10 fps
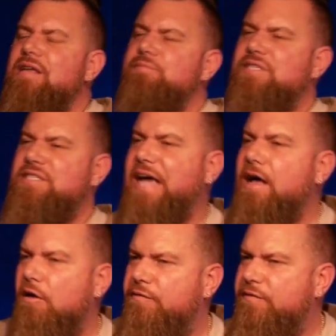
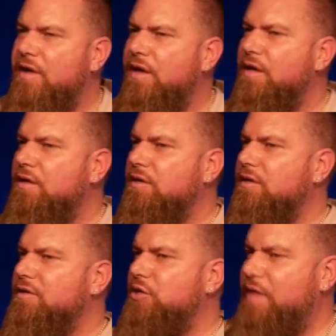himself
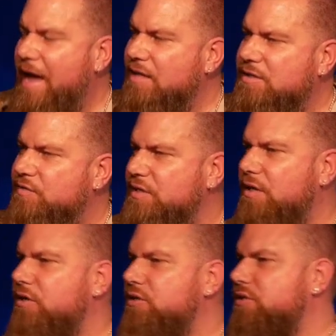to the hands of
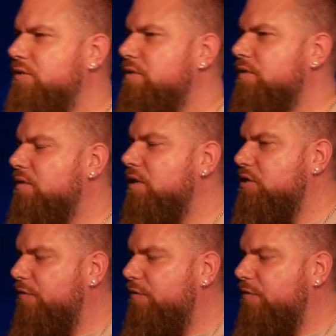sinners. There's a